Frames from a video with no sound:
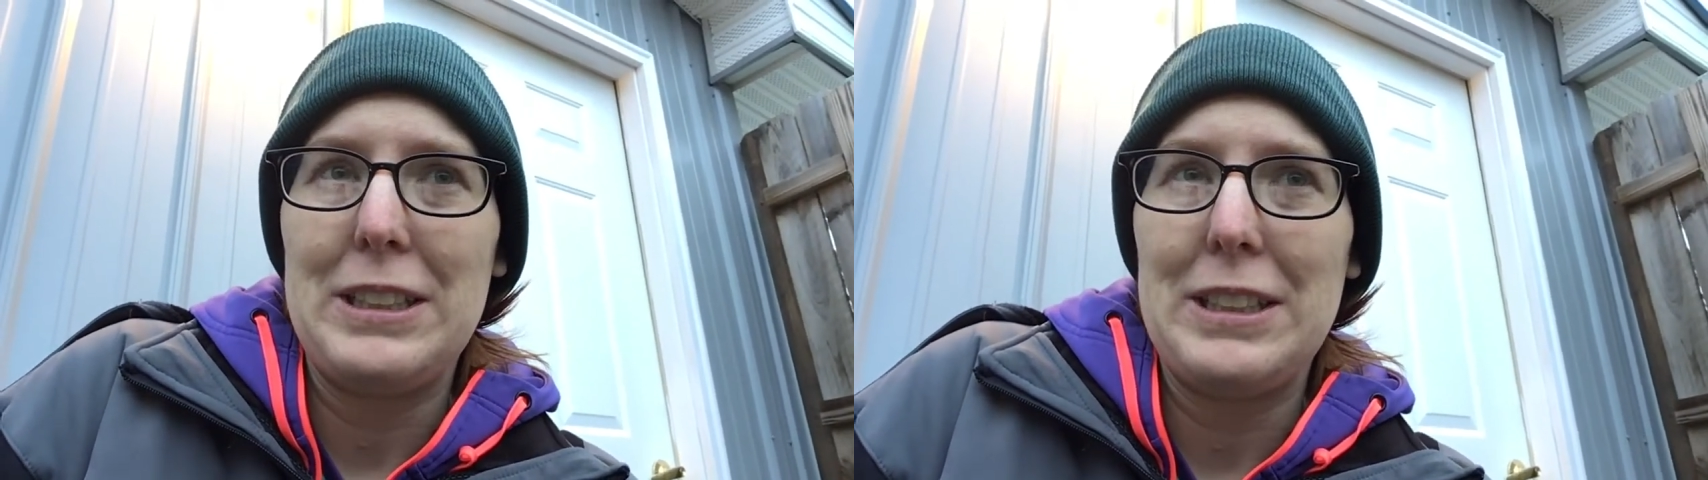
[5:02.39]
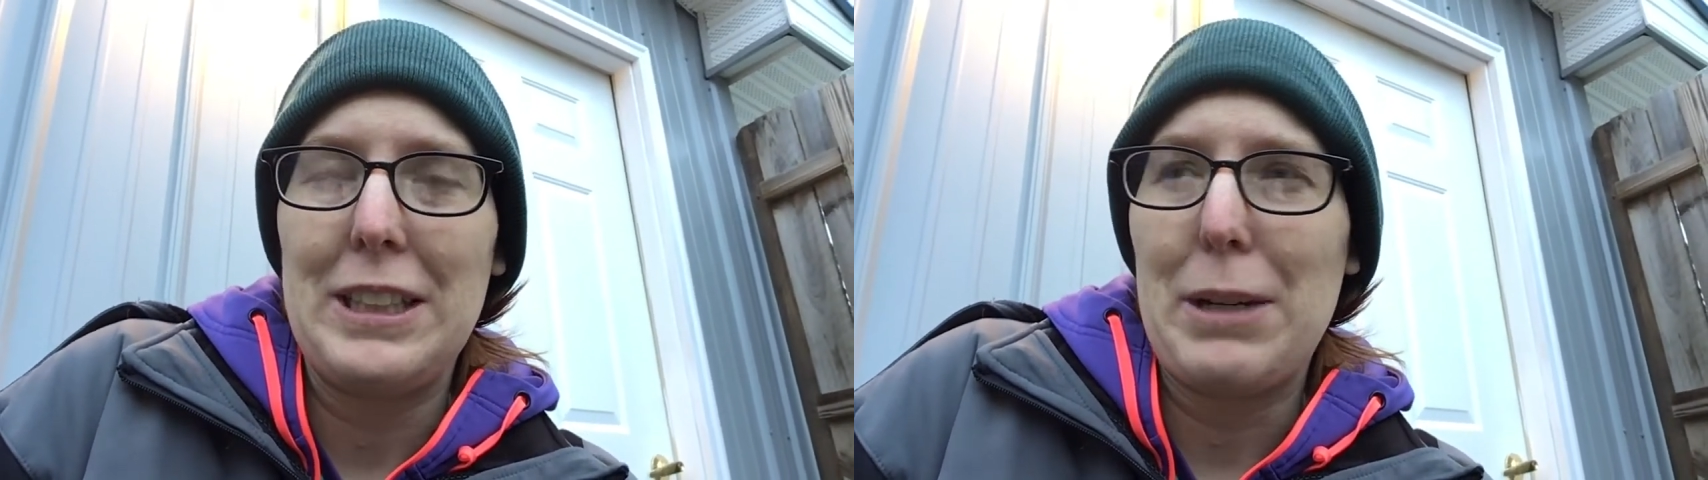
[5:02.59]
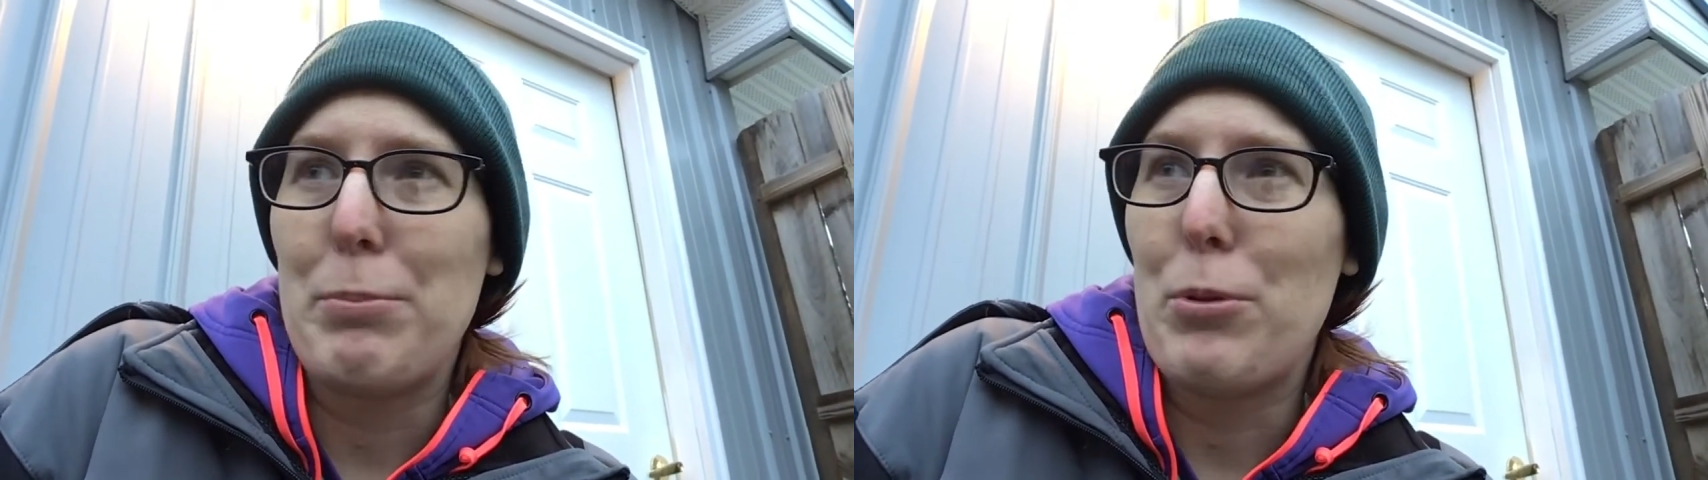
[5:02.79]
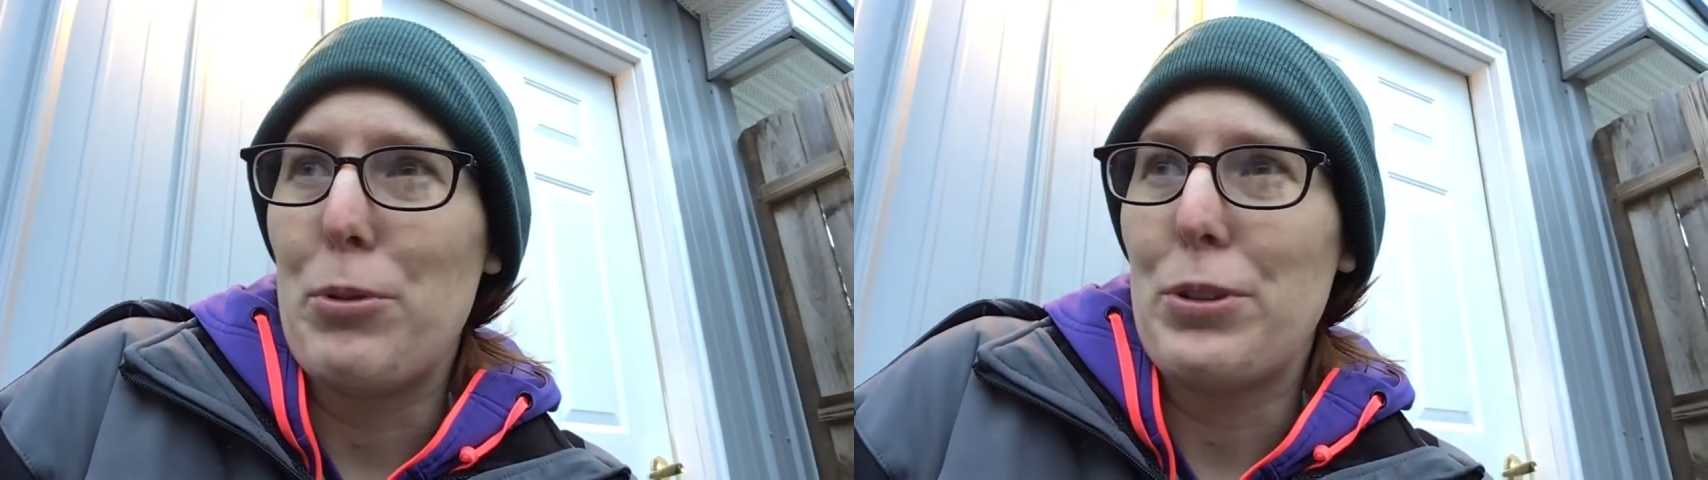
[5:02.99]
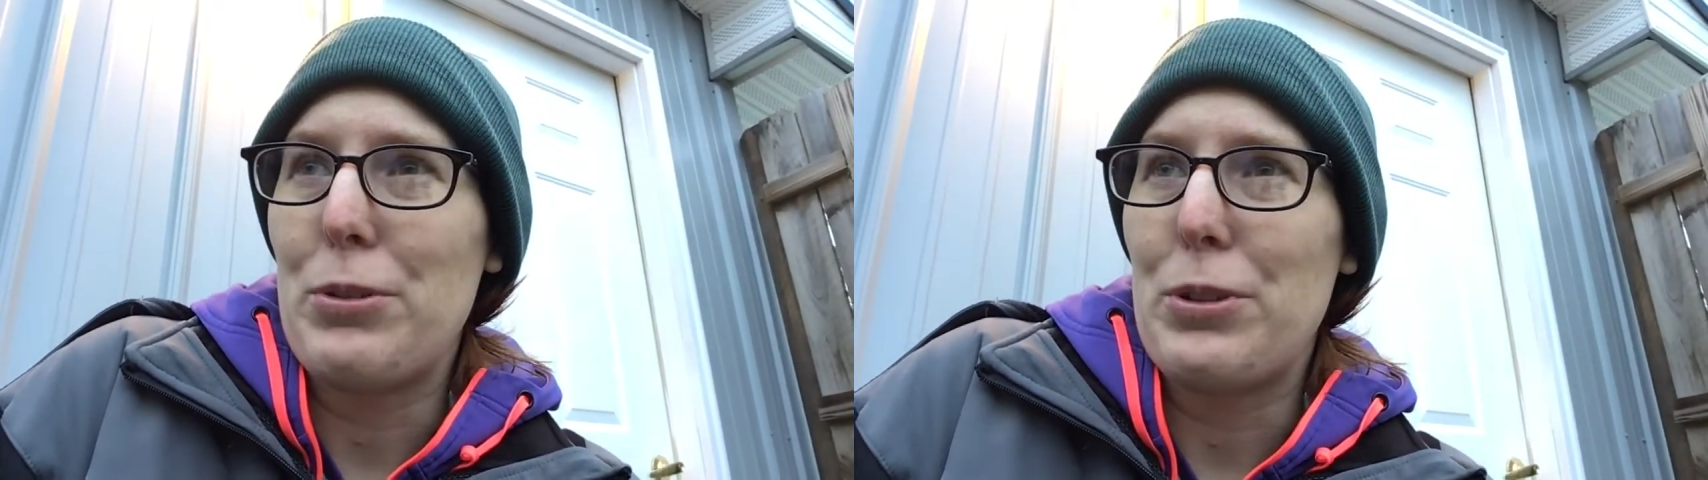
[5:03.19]
they get
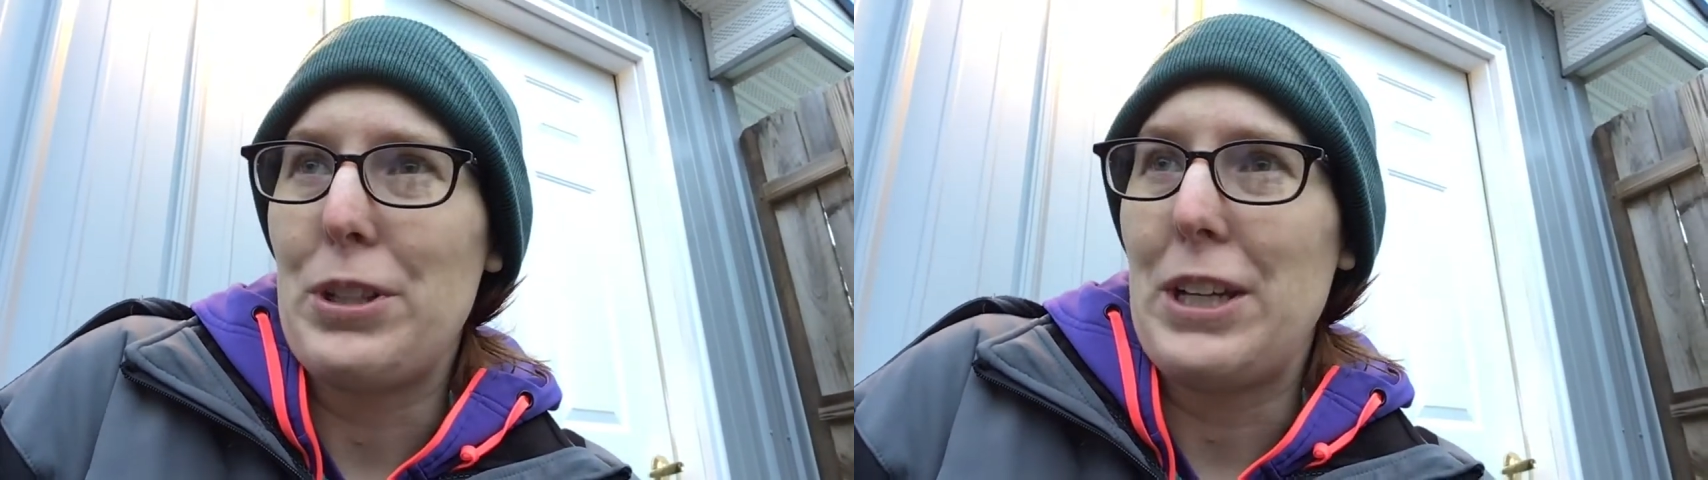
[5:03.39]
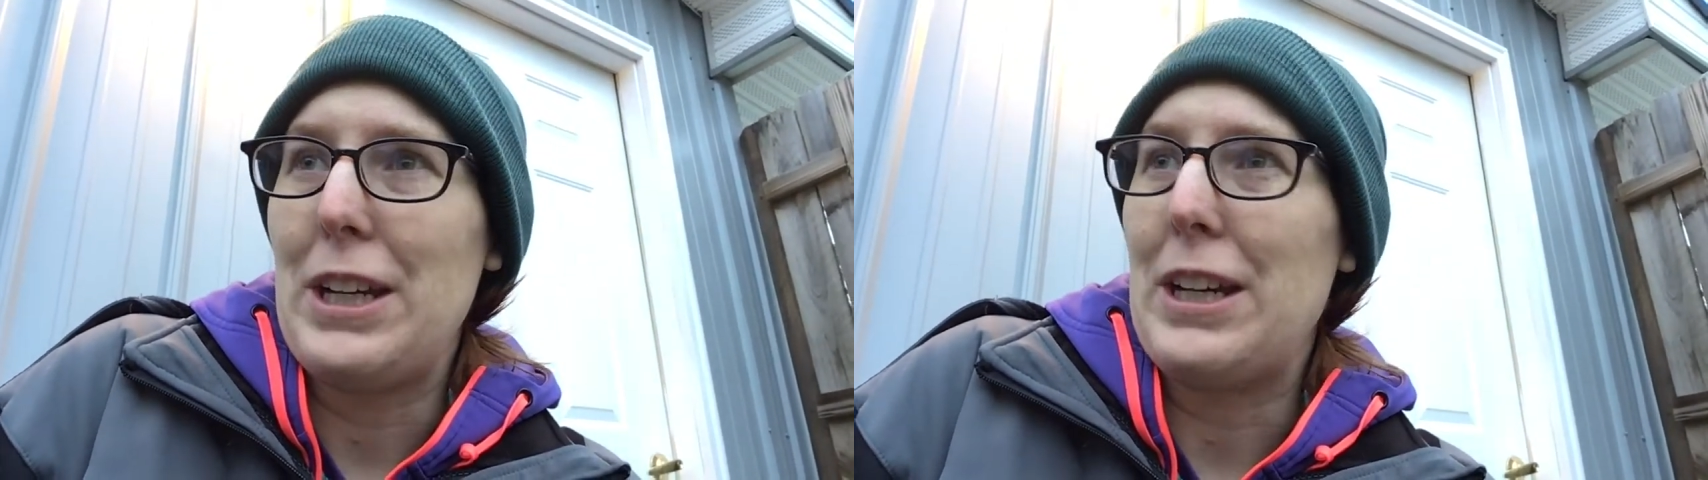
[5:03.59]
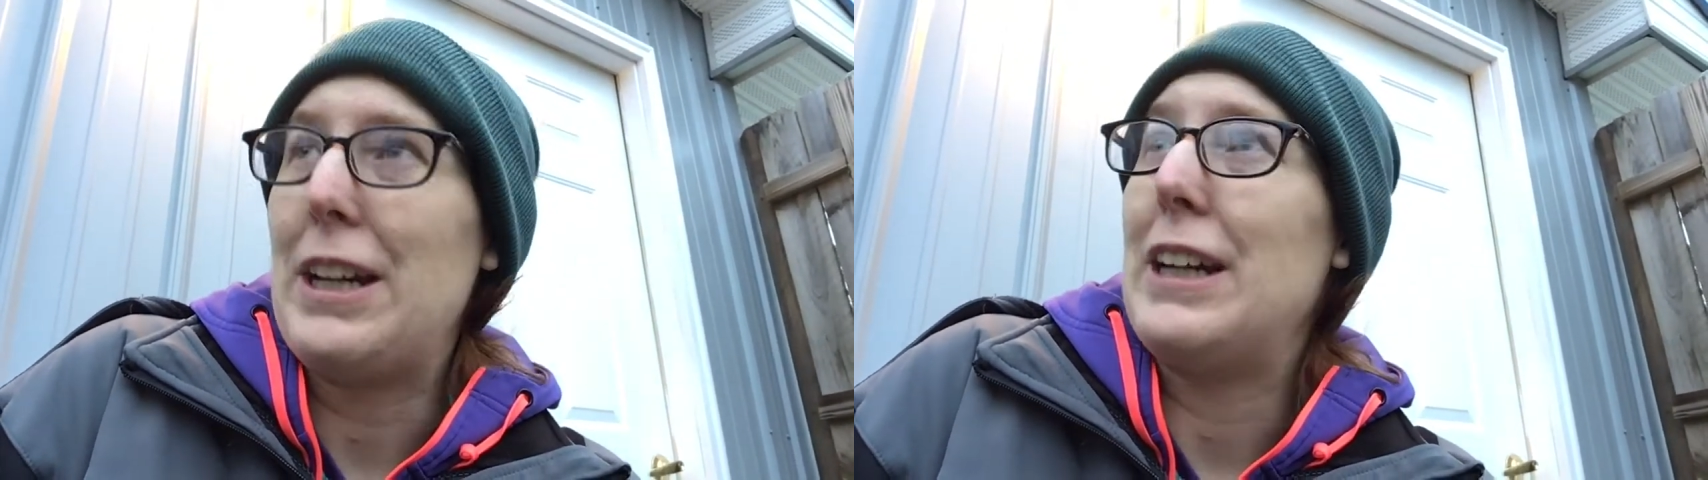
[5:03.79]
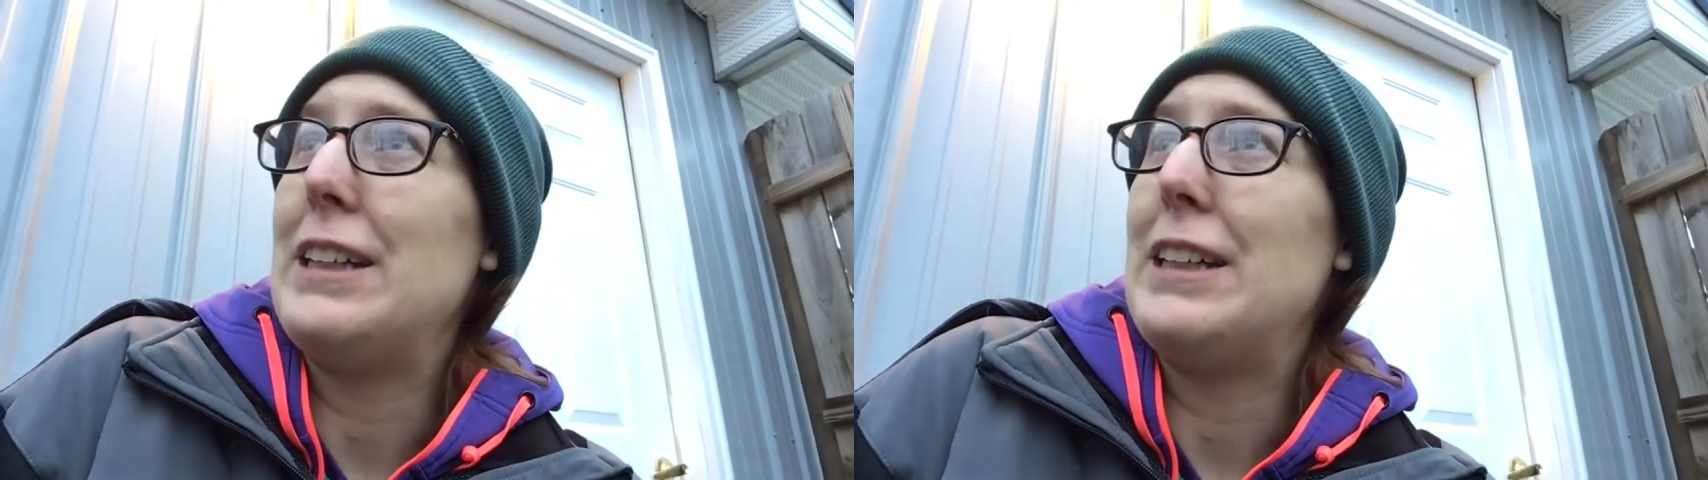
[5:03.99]
bored or they uh,